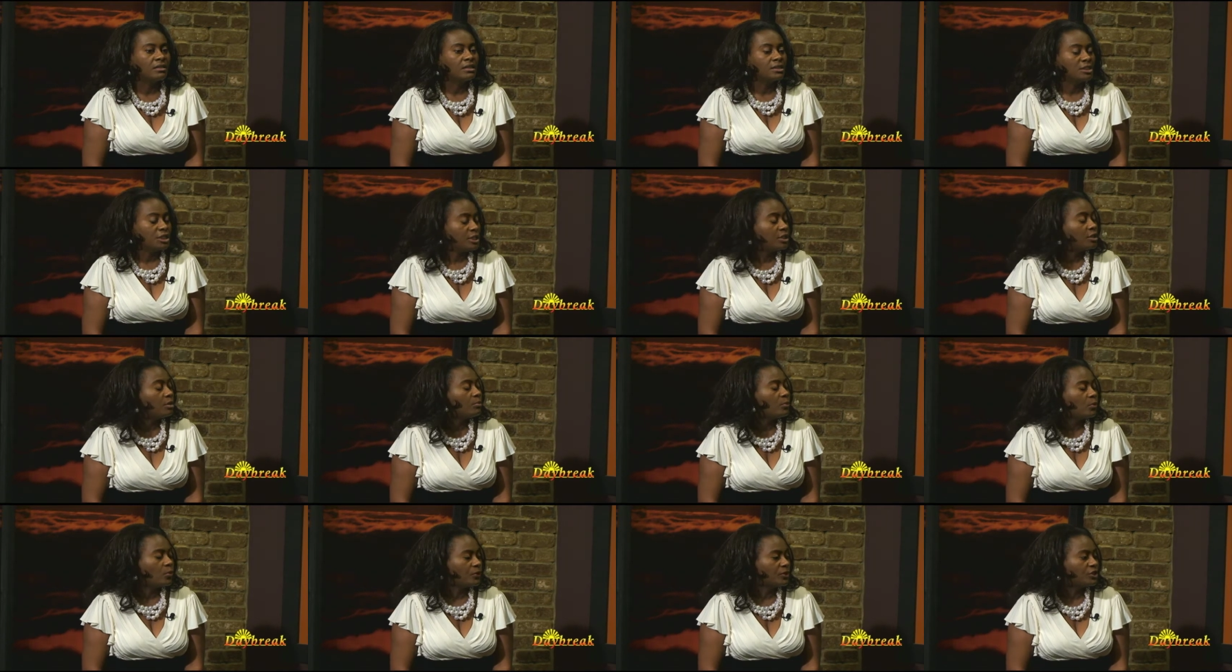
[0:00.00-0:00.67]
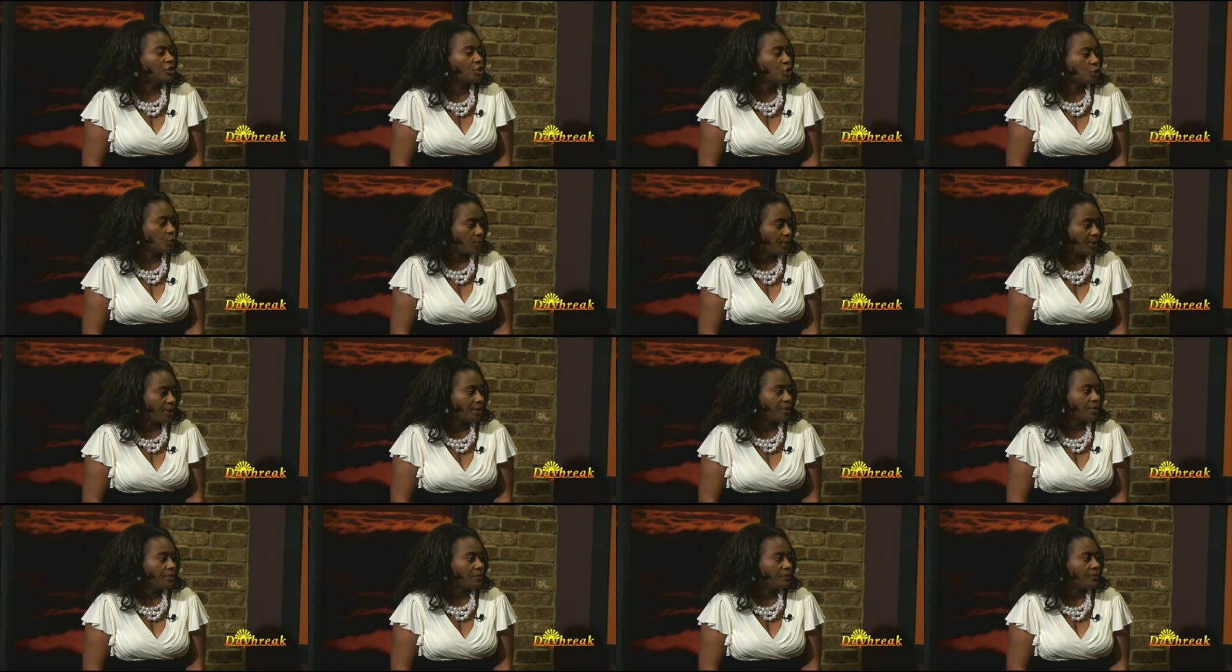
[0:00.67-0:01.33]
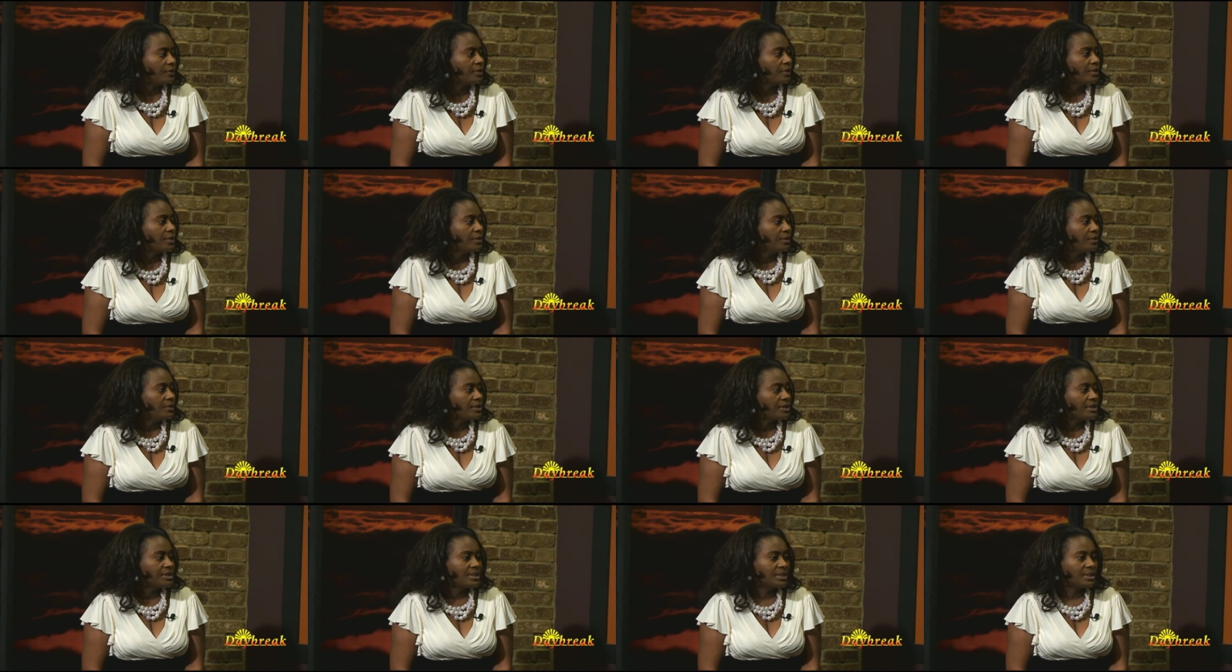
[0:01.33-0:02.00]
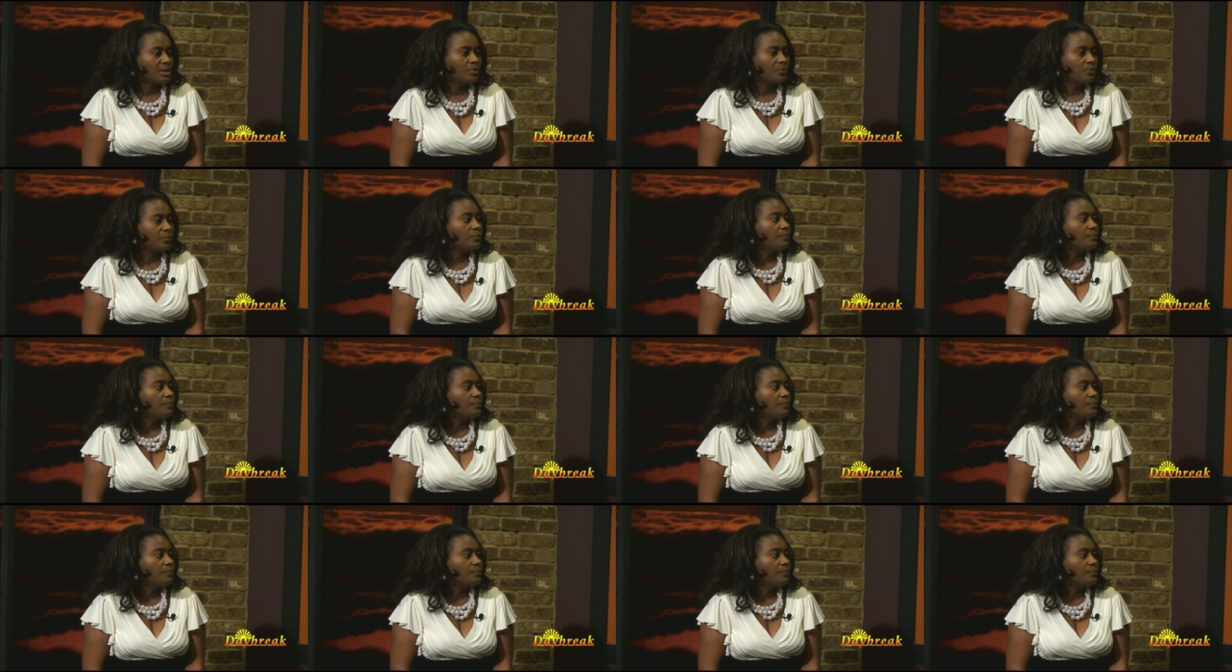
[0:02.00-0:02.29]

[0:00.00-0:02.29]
ten or more is twelve. And, and so you got the